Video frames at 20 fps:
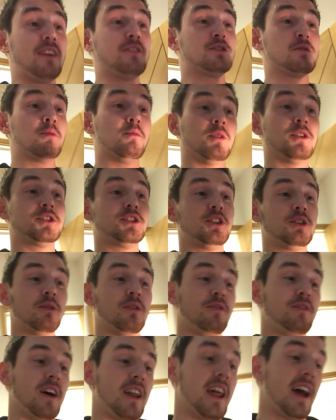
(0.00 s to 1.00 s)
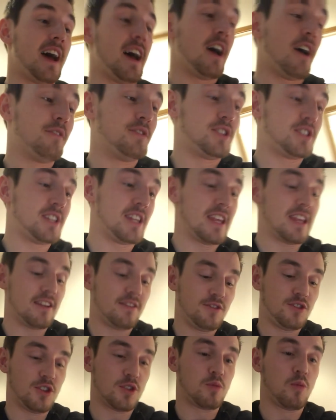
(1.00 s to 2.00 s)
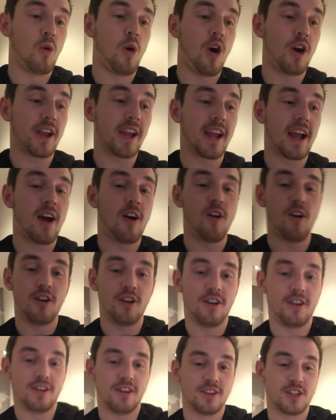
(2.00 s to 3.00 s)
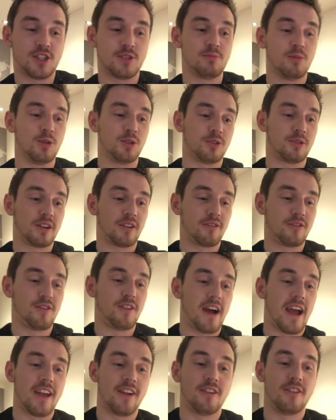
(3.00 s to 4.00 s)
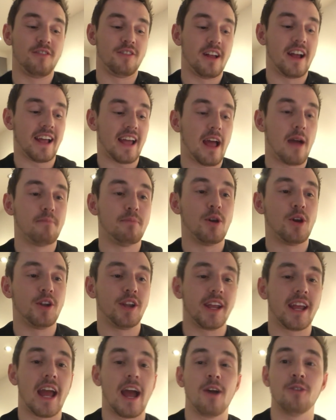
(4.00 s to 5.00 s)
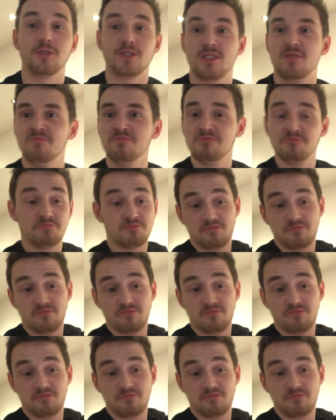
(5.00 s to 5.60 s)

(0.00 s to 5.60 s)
Yeah, if someone wants to do a fan art of Steve just walking out a smouldering fire of, like, a burning house,